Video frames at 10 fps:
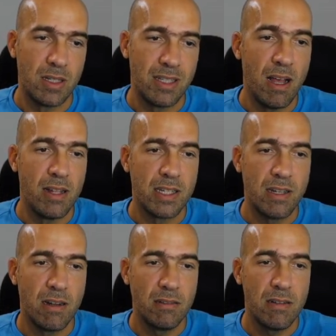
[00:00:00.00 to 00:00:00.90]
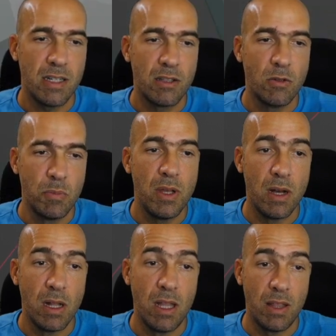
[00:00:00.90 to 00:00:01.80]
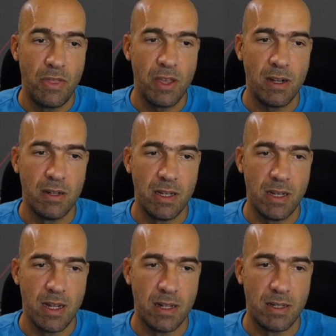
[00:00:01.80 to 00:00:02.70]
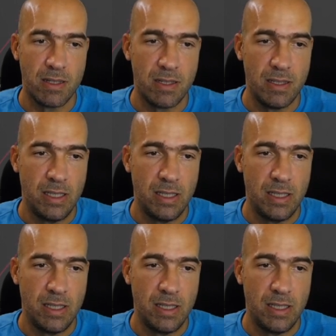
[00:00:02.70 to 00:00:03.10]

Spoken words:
stylized characters, it could be a lot thicker than the other